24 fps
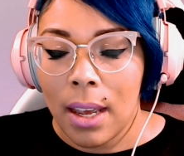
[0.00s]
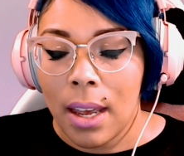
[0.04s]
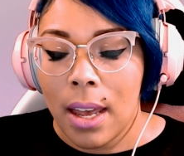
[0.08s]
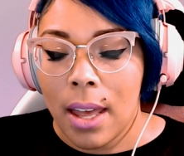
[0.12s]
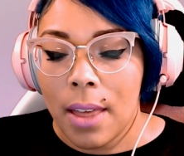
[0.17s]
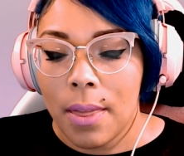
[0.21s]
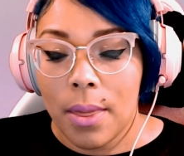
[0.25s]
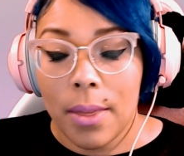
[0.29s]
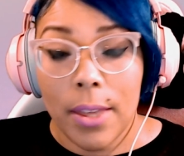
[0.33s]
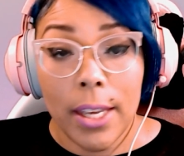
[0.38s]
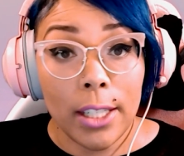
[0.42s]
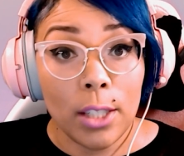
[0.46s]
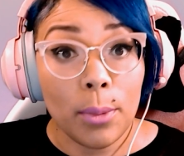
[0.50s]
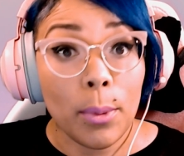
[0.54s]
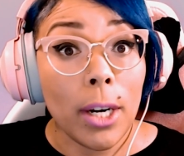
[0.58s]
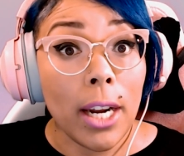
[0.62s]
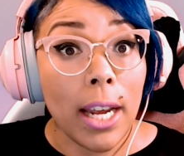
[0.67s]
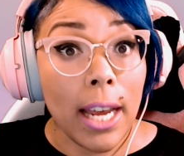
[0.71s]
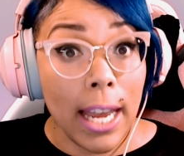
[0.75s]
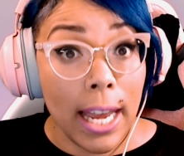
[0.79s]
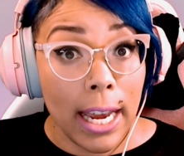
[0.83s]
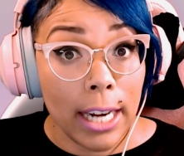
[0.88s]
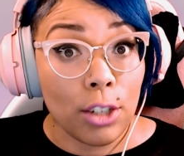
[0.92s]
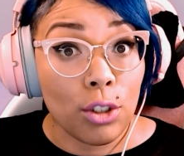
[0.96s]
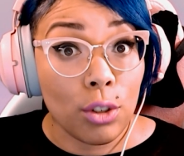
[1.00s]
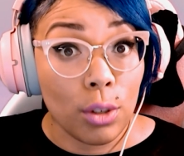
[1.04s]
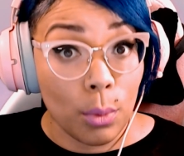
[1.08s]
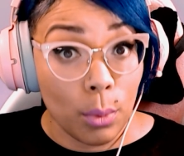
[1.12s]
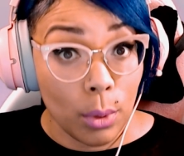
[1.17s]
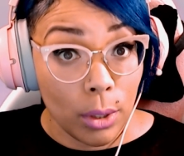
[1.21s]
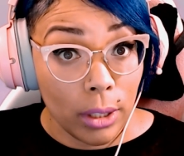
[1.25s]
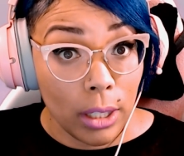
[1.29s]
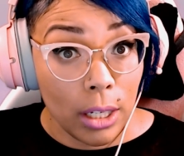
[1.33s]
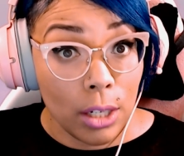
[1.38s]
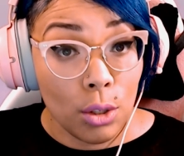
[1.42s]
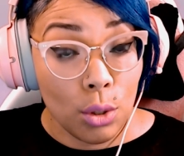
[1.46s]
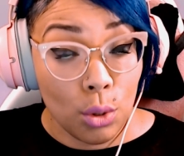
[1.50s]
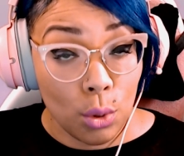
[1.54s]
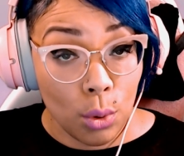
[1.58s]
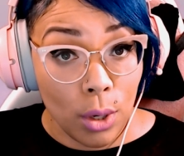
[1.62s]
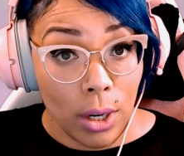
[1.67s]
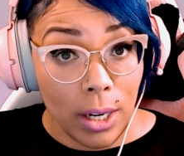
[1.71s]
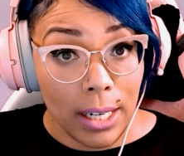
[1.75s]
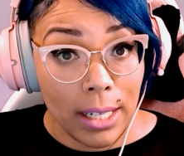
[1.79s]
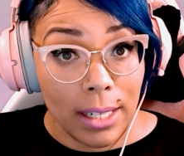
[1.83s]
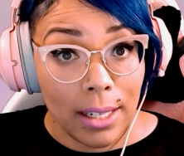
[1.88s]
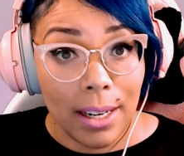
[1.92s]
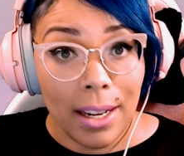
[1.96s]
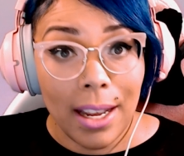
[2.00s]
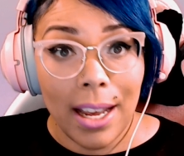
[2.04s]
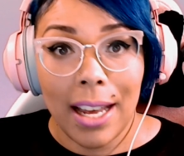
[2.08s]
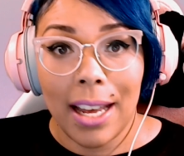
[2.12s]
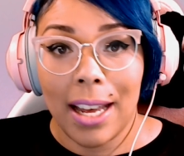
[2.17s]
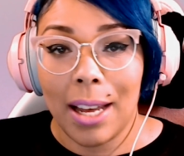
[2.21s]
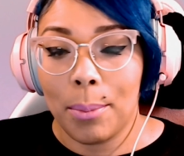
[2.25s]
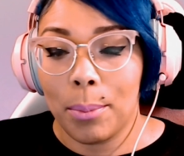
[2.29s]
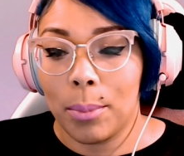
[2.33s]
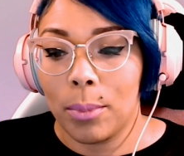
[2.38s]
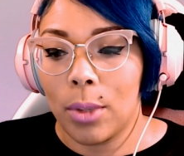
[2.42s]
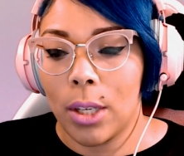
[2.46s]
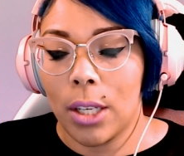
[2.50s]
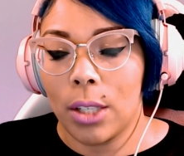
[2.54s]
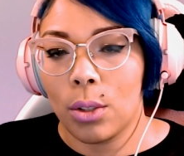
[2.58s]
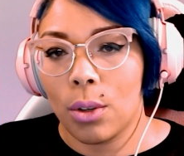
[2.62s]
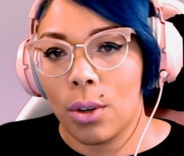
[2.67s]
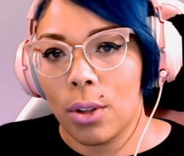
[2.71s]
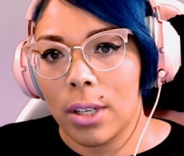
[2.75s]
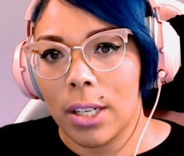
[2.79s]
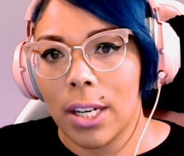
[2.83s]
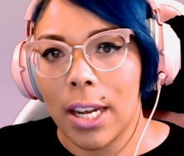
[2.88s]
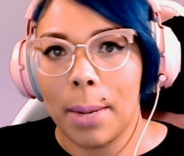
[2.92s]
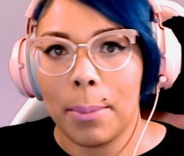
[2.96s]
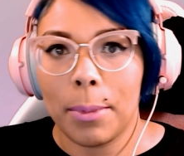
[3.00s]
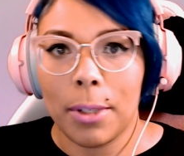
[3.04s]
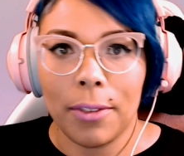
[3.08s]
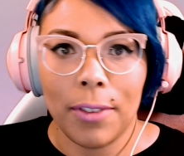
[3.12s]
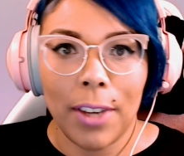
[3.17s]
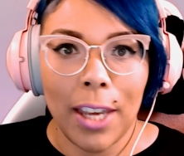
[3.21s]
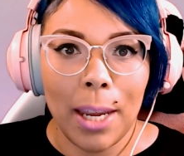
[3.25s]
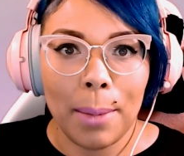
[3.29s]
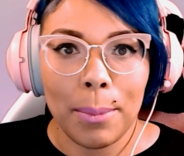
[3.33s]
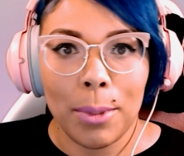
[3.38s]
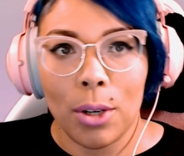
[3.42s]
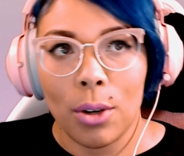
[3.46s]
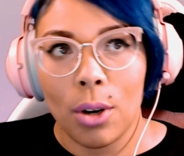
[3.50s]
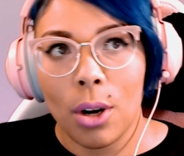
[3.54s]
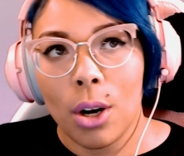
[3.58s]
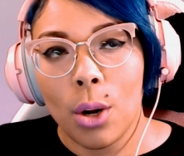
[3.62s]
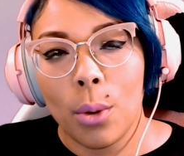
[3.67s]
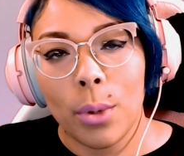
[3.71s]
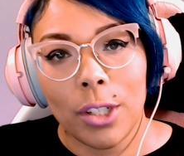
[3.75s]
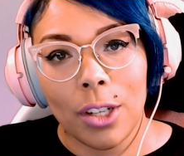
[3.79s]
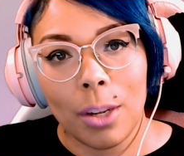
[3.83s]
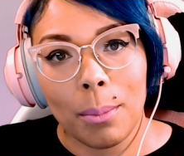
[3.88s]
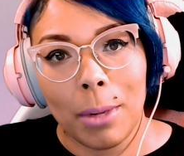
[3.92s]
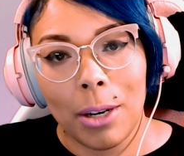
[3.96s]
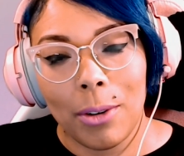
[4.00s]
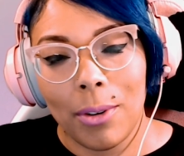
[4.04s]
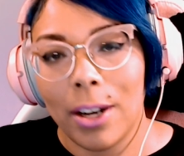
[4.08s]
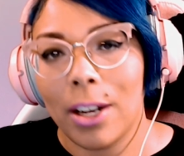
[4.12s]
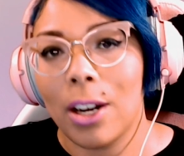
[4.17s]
This one I actually really enjoyed. These are the types of games that are not always on my radar,